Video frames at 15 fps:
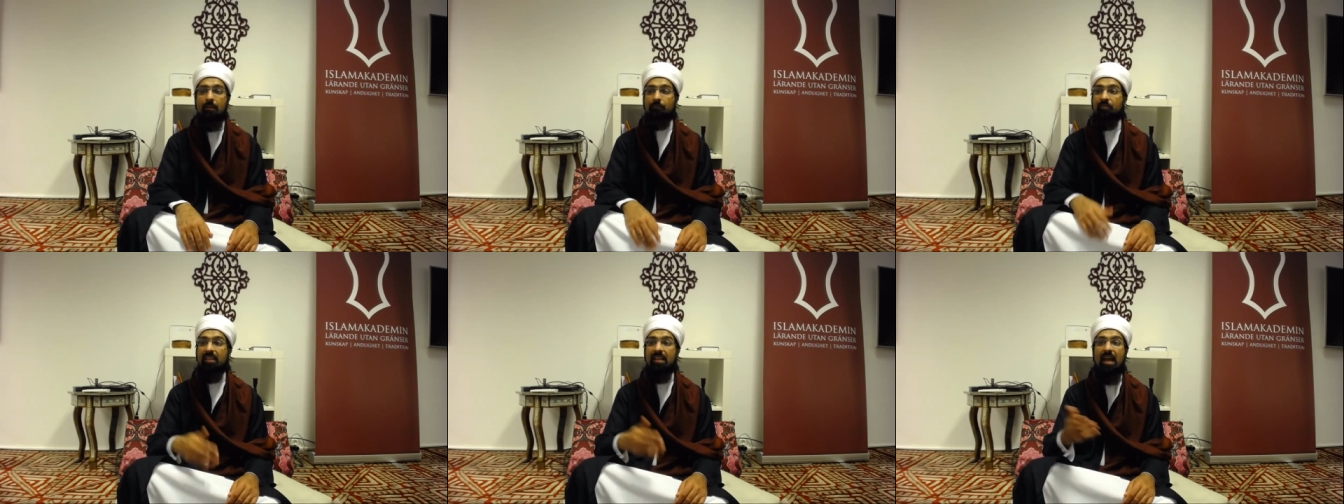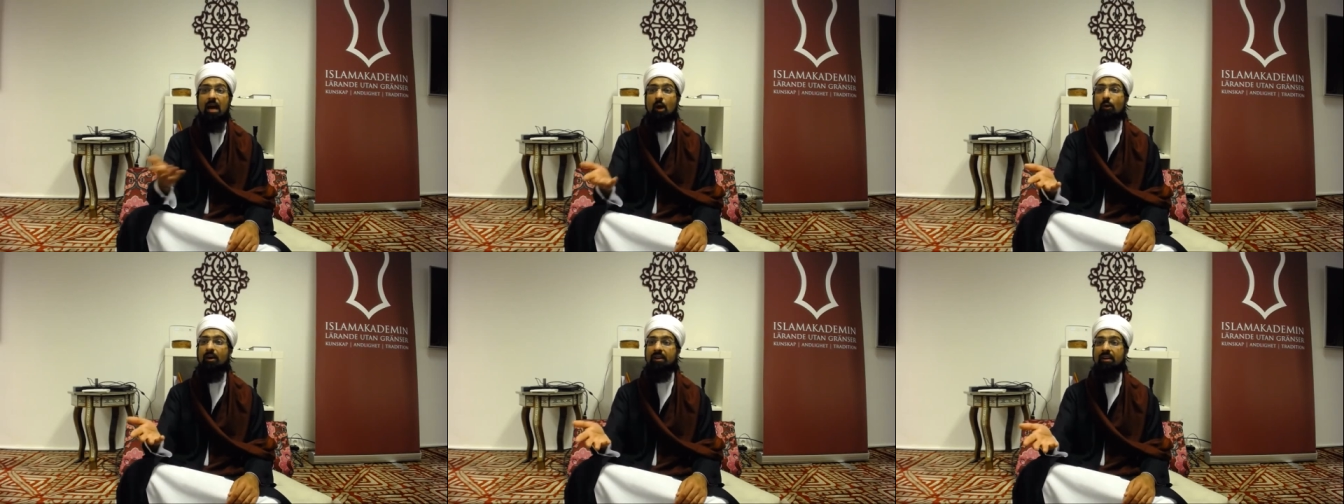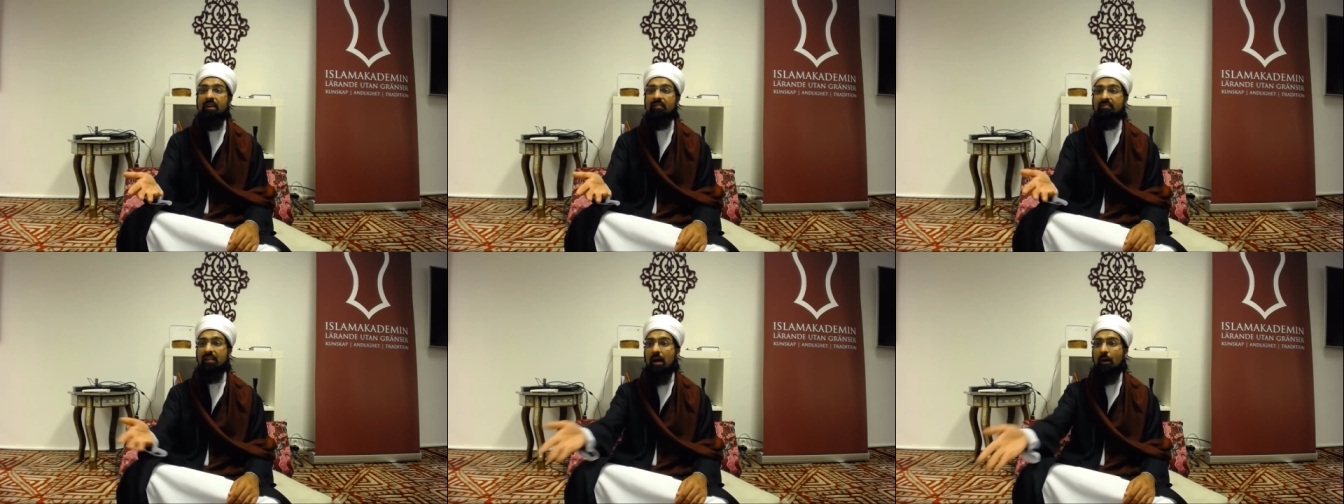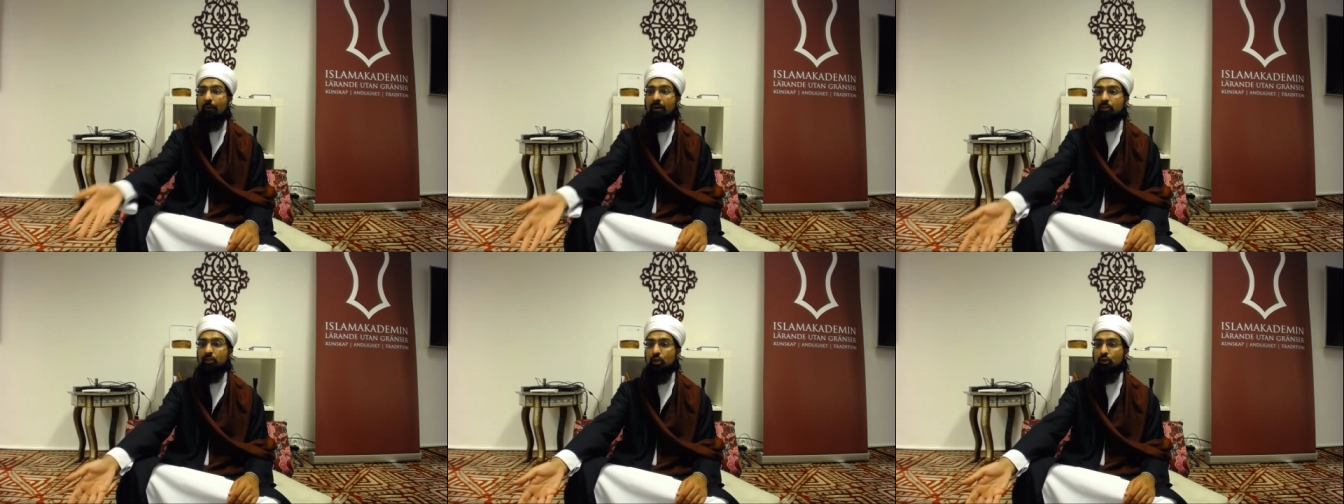then how on earth are our
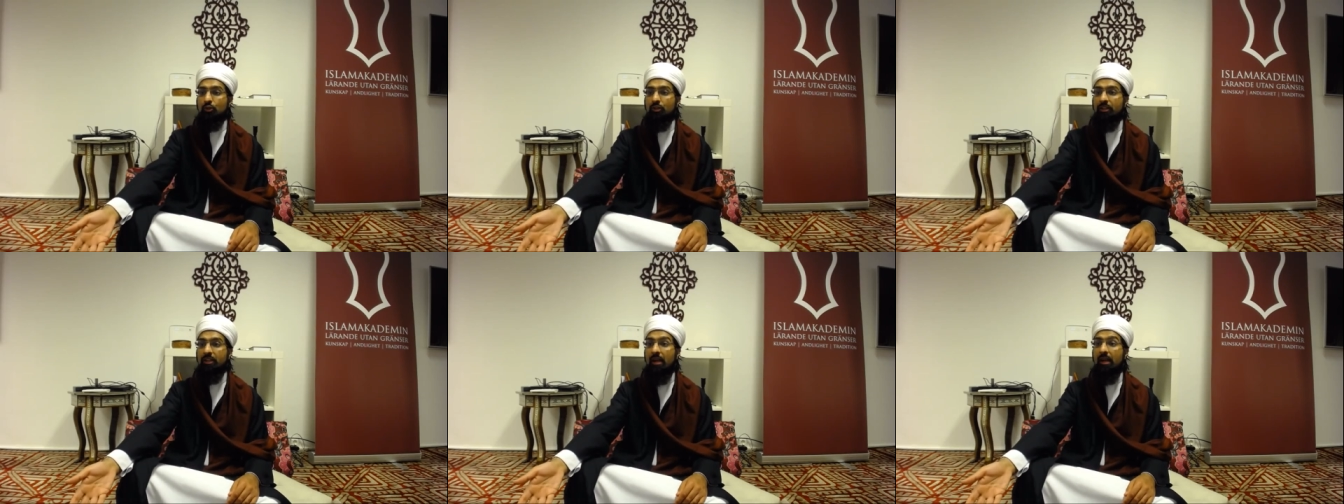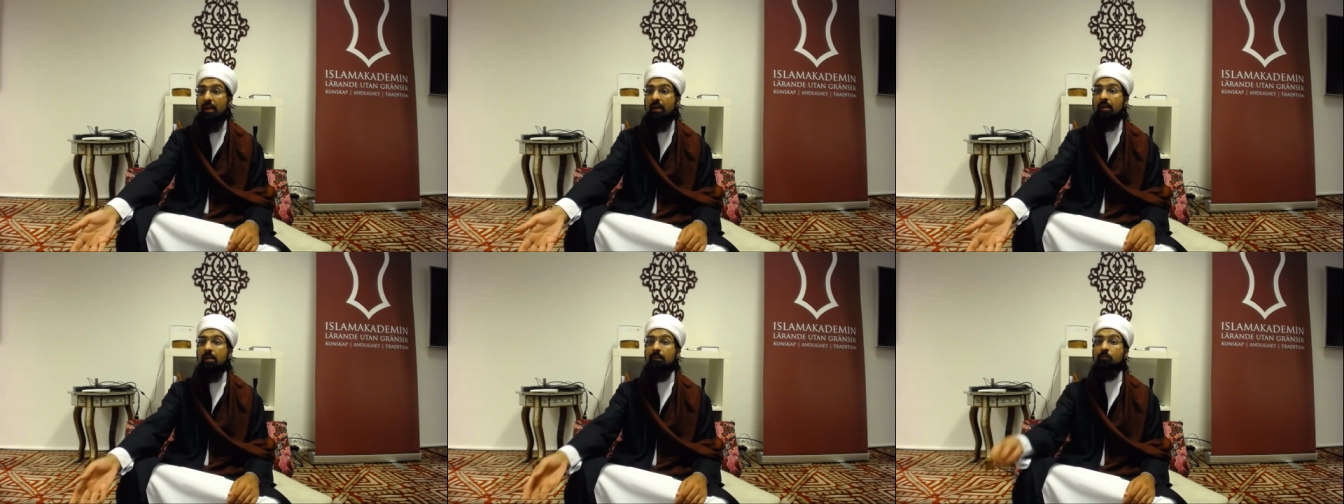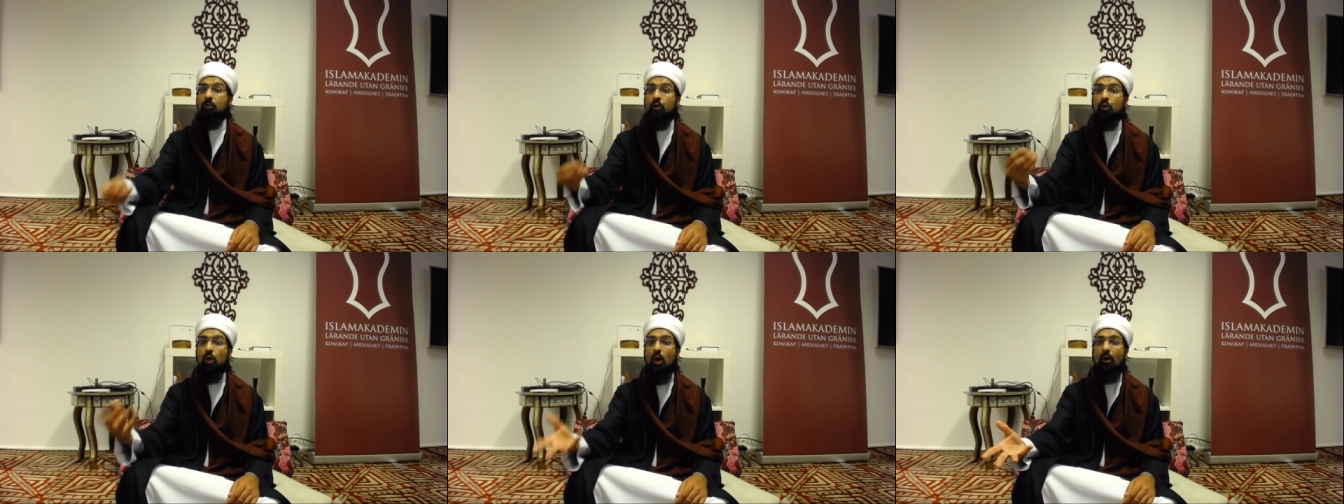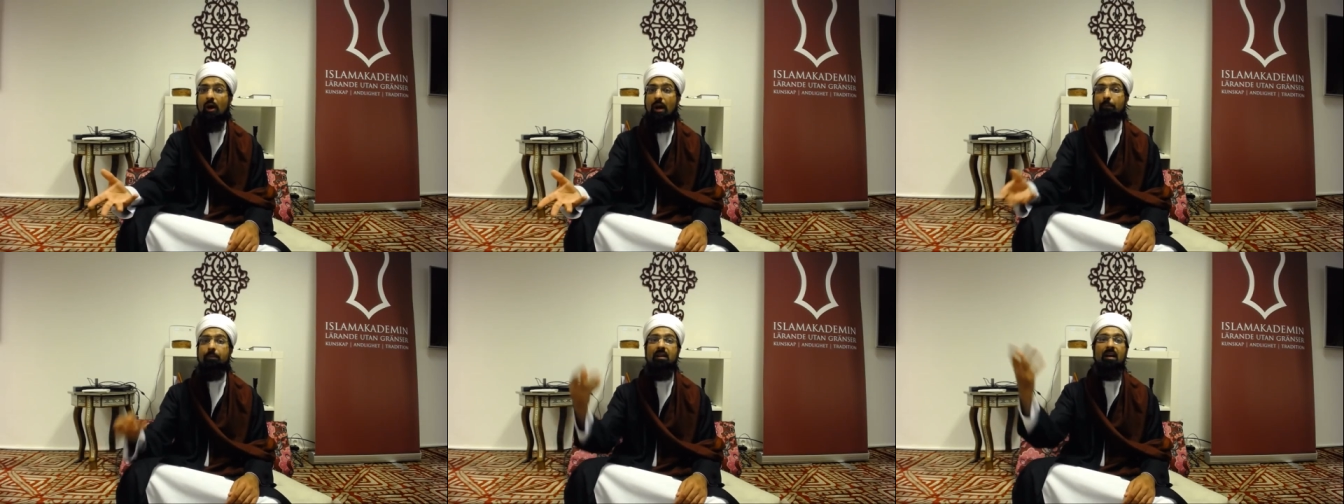children gonna grow
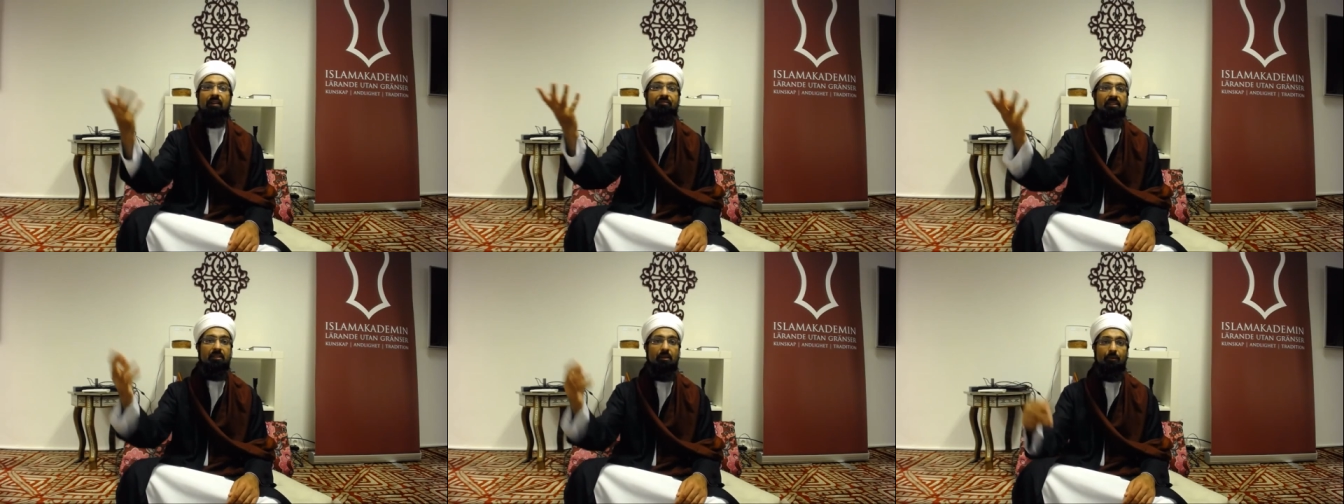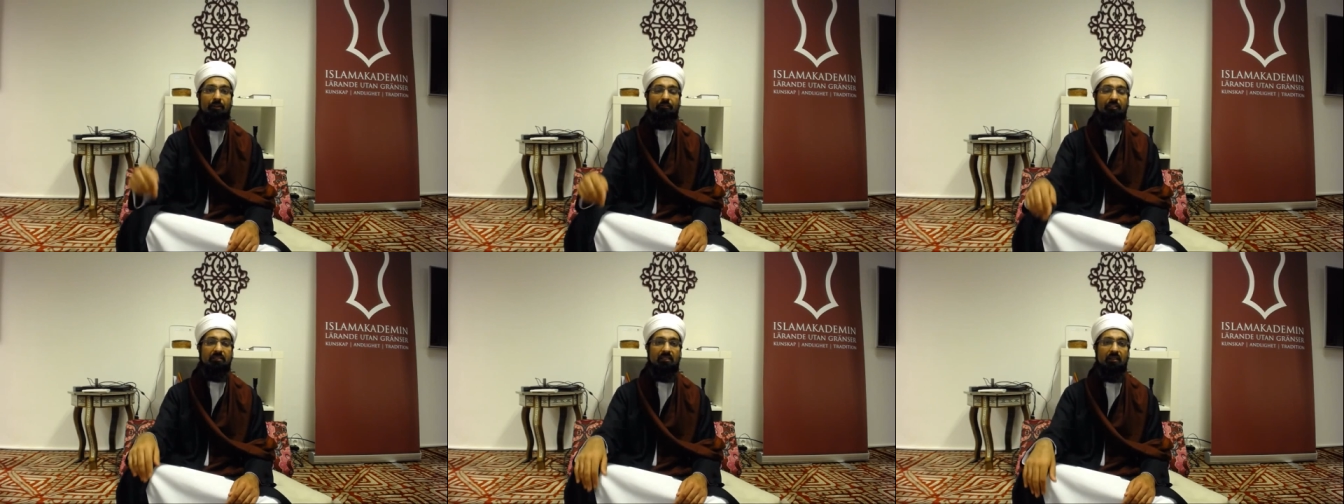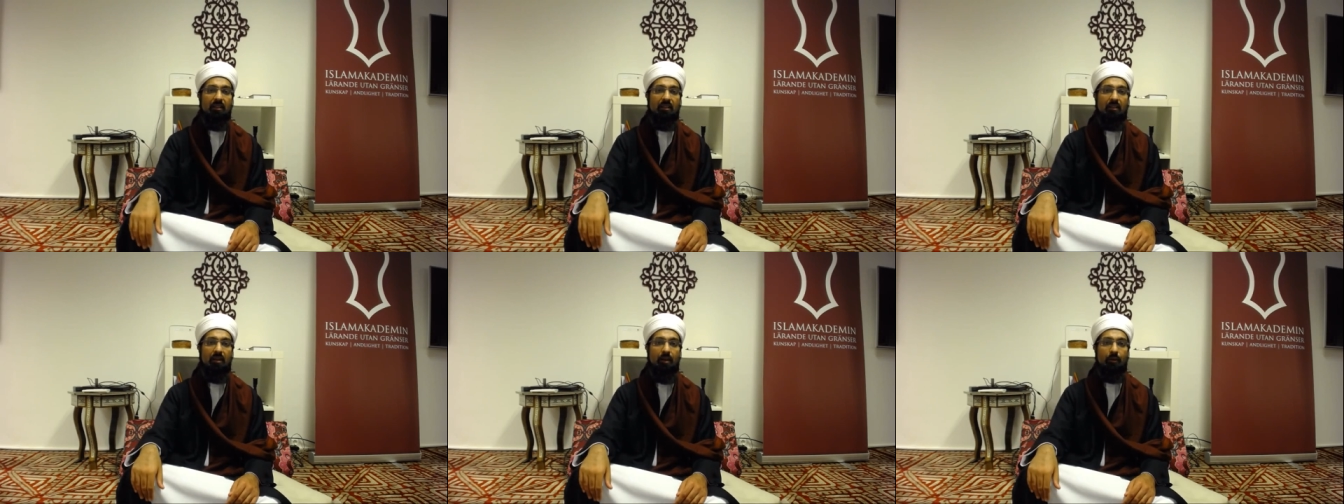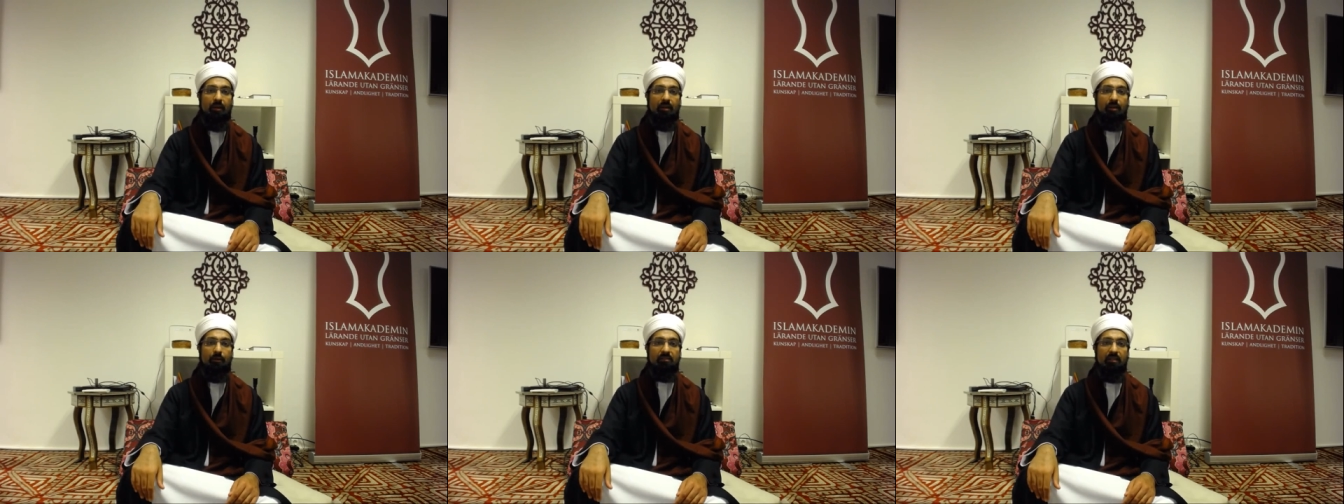up loving the Prophet sallallahu
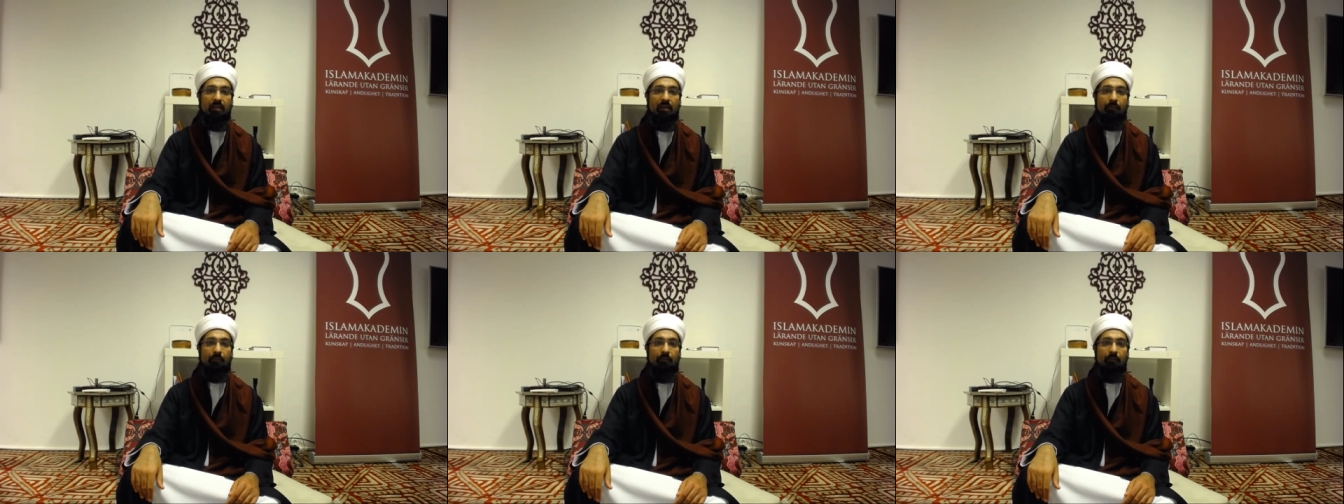alaihi wasallam.